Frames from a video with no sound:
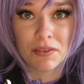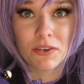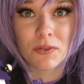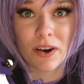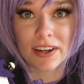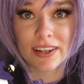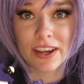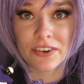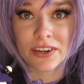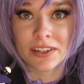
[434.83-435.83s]
have a white
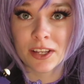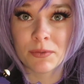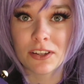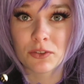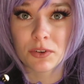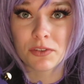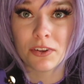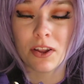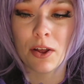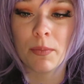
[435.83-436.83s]
layer in them that's
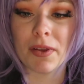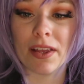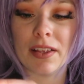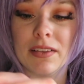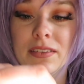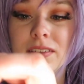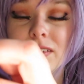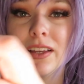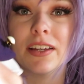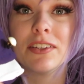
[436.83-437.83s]
ruffled up and
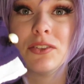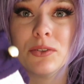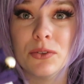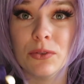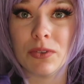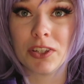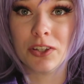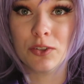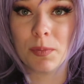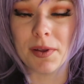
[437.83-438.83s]
like 2 cute